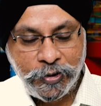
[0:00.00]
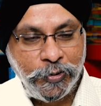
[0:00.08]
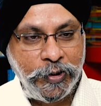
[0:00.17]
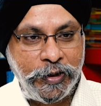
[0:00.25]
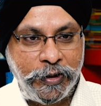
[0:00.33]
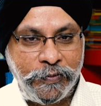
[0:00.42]

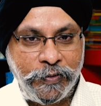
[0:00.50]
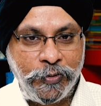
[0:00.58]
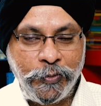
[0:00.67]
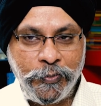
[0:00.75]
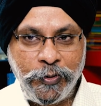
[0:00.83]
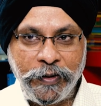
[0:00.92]
soldiers with
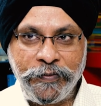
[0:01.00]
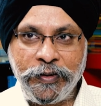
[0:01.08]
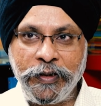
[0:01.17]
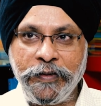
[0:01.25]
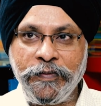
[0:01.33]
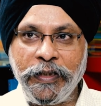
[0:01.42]
whom you have
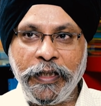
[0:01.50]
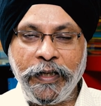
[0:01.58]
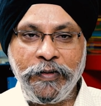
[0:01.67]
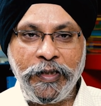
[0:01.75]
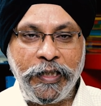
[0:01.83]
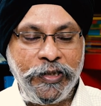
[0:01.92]
served, they have
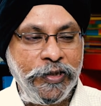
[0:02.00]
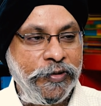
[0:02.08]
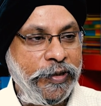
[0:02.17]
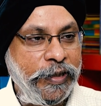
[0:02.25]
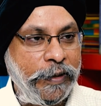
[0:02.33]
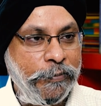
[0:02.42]
a
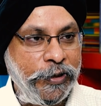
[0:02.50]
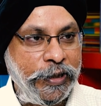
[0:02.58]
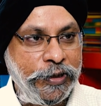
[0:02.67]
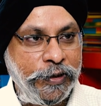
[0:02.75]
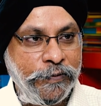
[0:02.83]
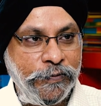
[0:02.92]
legendary
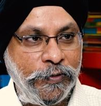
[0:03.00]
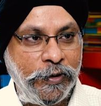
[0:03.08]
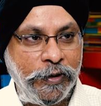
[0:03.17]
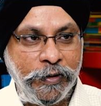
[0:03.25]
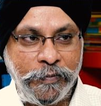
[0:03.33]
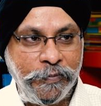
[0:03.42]
reputation
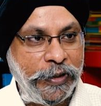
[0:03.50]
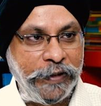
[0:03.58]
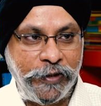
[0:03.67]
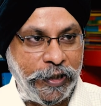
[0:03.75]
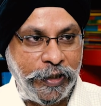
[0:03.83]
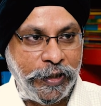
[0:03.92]
for
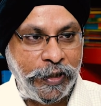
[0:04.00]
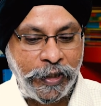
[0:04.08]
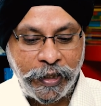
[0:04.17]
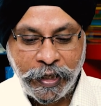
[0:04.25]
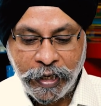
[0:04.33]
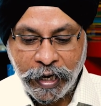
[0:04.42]
bravery.
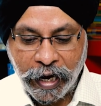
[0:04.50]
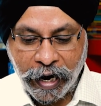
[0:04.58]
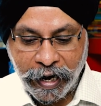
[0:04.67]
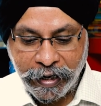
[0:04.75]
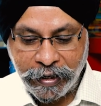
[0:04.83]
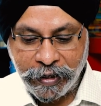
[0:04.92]

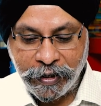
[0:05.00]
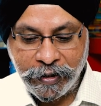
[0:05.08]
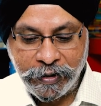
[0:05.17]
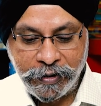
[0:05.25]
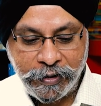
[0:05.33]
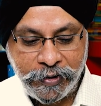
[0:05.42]
And
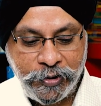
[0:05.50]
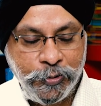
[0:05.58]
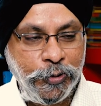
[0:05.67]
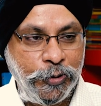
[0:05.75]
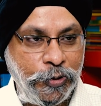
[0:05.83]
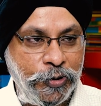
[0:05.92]

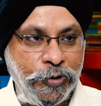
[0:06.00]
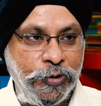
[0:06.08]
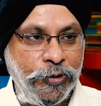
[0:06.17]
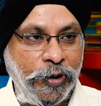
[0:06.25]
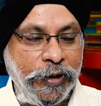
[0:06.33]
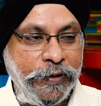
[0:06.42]
you chose to
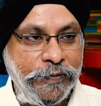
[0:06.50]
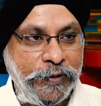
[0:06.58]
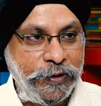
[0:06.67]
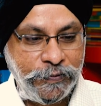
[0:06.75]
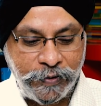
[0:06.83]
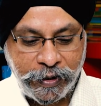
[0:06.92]
join the
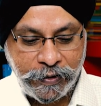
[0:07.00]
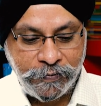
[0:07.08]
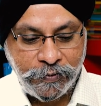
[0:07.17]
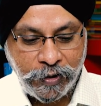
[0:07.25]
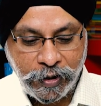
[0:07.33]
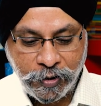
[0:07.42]
first 5
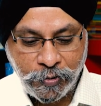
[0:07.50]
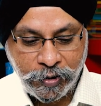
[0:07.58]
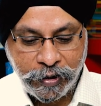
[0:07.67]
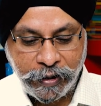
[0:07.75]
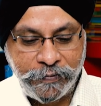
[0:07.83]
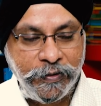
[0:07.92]

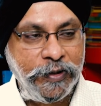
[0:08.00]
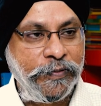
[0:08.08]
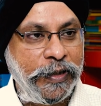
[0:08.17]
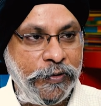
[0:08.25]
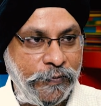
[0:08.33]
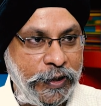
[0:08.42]
Gorkha Rifles
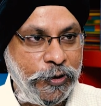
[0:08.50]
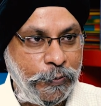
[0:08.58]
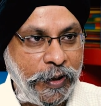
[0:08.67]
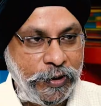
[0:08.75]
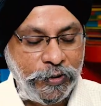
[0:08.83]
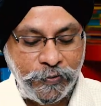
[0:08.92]
once you passed